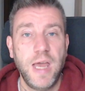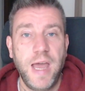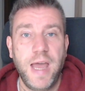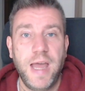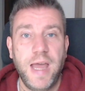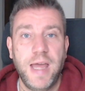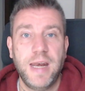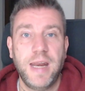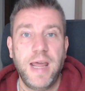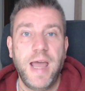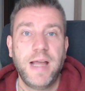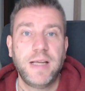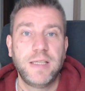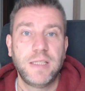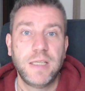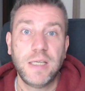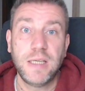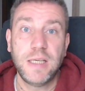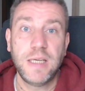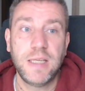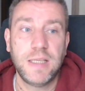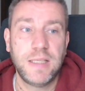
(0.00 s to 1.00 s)
And
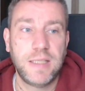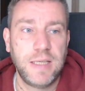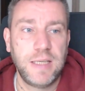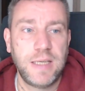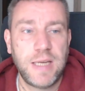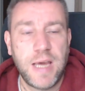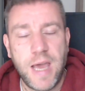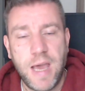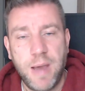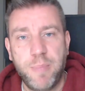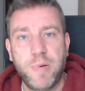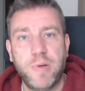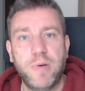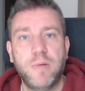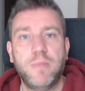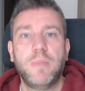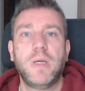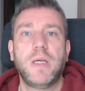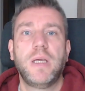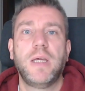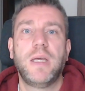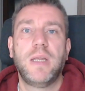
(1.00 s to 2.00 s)
actually it did happen to
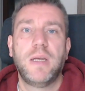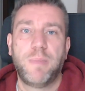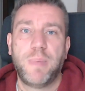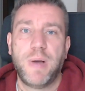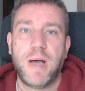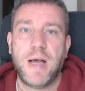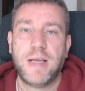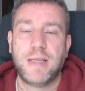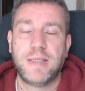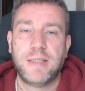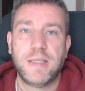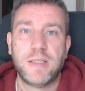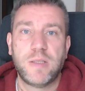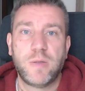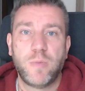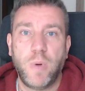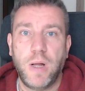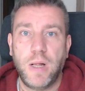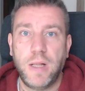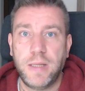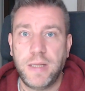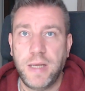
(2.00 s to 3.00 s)
me in the past as
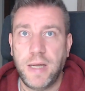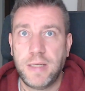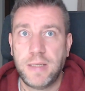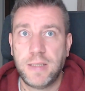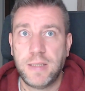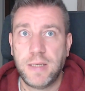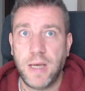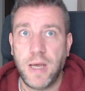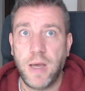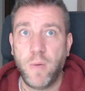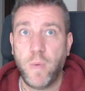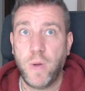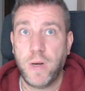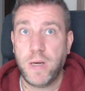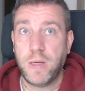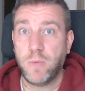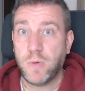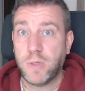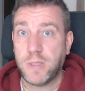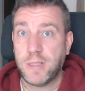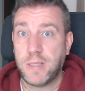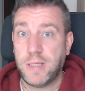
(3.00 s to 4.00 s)
well, that when it
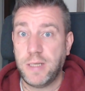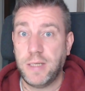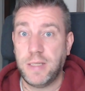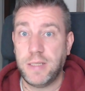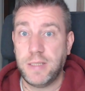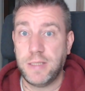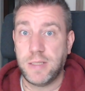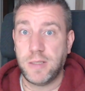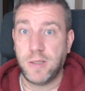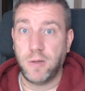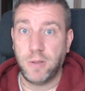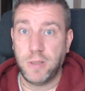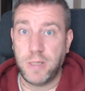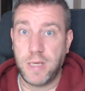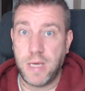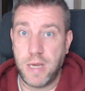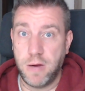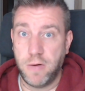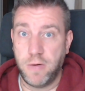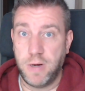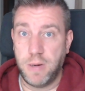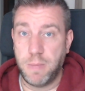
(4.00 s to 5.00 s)
was still installed
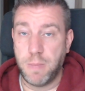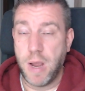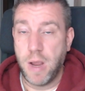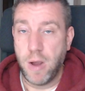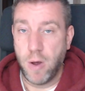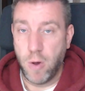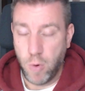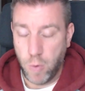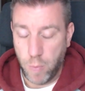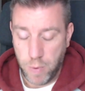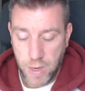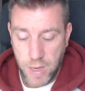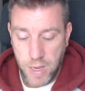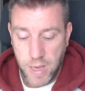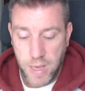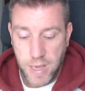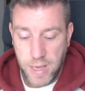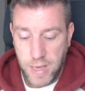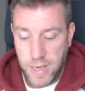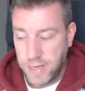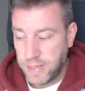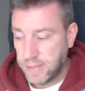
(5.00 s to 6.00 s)
here in my home,
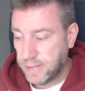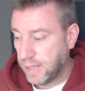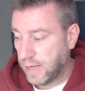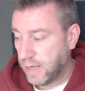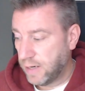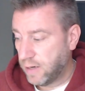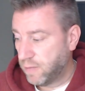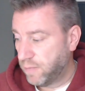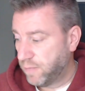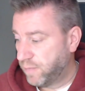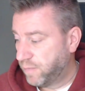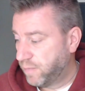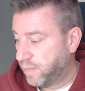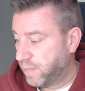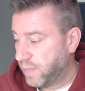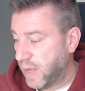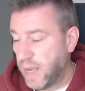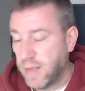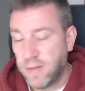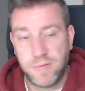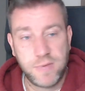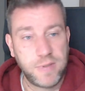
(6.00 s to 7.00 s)
is that
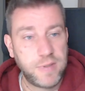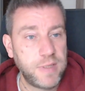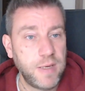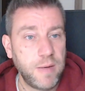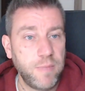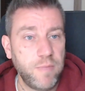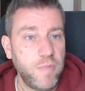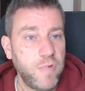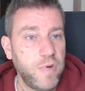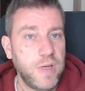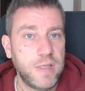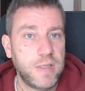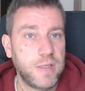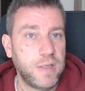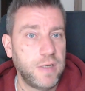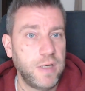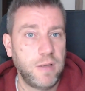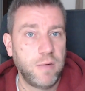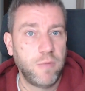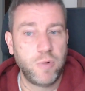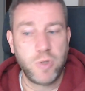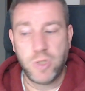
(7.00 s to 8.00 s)
at some reason
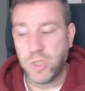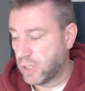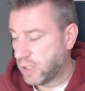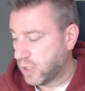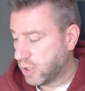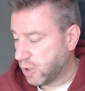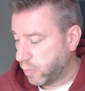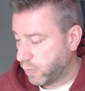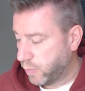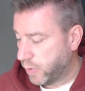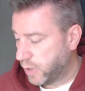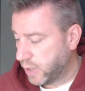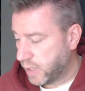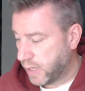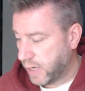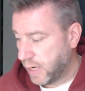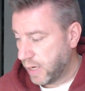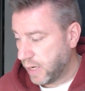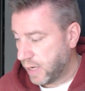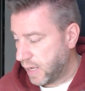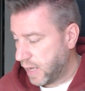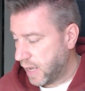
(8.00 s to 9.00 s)
it would just stop
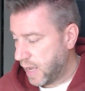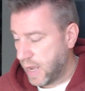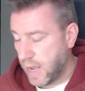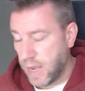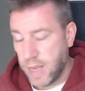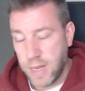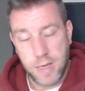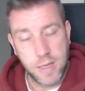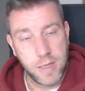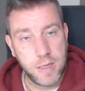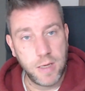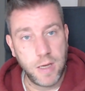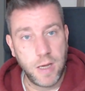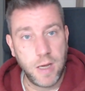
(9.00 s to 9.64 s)
working, and